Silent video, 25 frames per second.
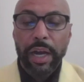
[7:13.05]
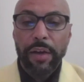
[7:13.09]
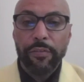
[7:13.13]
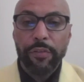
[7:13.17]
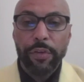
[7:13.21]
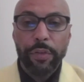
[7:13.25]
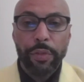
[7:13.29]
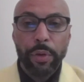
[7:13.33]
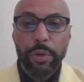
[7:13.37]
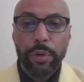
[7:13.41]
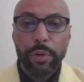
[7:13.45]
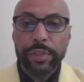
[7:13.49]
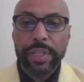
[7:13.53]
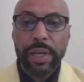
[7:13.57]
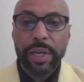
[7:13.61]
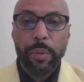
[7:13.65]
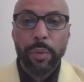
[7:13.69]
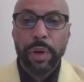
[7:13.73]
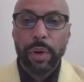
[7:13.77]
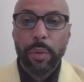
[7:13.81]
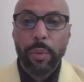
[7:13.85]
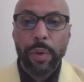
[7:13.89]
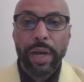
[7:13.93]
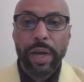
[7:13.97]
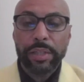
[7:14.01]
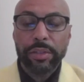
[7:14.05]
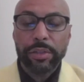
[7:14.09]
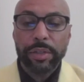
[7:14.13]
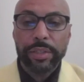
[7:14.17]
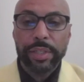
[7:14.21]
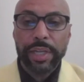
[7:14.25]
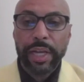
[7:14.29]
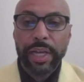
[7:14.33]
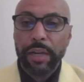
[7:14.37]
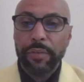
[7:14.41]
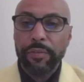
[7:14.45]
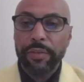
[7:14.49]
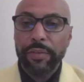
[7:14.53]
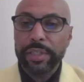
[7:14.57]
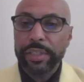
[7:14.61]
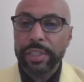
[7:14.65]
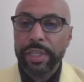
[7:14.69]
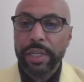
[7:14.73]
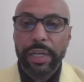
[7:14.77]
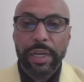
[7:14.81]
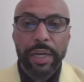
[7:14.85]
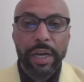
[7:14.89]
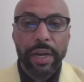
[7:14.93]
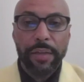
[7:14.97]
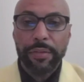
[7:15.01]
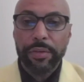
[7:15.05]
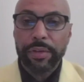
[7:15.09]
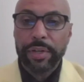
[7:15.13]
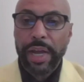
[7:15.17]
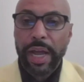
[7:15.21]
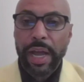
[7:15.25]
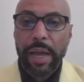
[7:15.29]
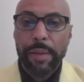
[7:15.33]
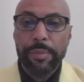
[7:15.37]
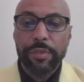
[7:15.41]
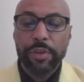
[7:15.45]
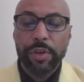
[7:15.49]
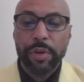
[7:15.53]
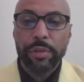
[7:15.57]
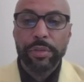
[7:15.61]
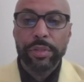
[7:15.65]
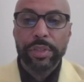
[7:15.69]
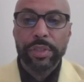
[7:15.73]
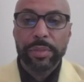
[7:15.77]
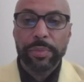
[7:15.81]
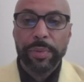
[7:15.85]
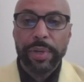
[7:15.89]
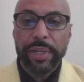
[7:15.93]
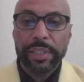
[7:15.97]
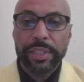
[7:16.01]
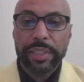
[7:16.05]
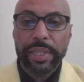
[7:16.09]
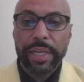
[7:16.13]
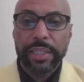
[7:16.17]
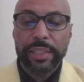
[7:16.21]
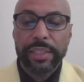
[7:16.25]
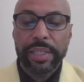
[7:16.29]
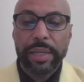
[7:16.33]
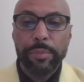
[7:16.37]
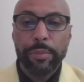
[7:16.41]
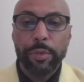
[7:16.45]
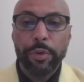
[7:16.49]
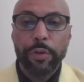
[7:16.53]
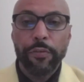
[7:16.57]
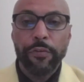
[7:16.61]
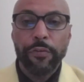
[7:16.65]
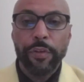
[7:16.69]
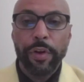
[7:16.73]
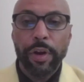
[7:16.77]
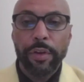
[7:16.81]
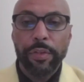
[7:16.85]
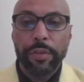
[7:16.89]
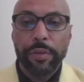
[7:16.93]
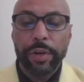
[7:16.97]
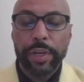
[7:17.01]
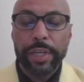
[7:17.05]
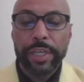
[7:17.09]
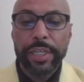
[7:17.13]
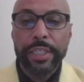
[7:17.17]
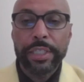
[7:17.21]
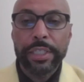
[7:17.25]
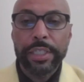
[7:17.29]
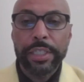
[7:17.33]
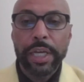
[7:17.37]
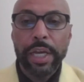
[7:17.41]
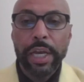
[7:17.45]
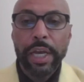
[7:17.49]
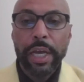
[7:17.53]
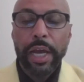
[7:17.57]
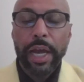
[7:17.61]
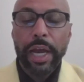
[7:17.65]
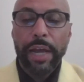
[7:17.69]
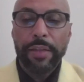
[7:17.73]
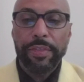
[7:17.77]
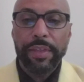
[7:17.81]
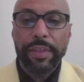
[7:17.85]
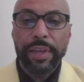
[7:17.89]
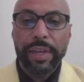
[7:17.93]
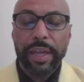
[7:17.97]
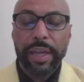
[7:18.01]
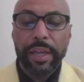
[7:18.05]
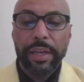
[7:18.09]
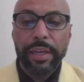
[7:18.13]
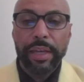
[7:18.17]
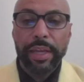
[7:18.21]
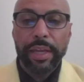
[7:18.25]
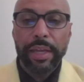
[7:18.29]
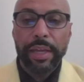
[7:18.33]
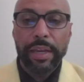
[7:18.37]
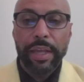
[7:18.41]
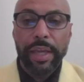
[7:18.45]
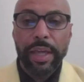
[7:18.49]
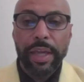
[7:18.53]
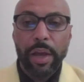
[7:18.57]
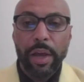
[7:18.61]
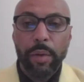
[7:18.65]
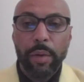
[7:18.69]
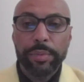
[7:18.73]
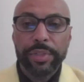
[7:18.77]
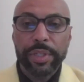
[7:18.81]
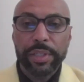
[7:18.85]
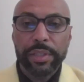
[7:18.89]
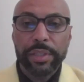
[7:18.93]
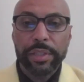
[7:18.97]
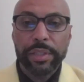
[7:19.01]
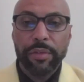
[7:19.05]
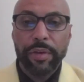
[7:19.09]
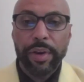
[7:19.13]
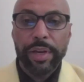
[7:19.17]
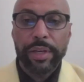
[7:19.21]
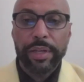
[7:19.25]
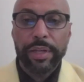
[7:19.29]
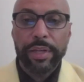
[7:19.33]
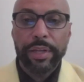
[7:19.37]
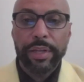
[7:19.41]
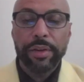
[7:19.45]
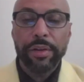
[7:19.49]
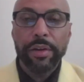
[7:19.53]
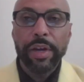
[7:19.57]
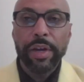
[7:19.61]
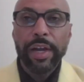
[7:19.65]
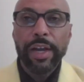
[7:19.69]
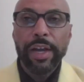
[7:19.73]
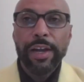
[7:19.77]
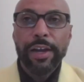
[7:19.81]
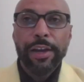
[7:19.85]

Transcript: For those that want to watch on television in other time zones, especially as they move farther east, I think it helps us a great deal.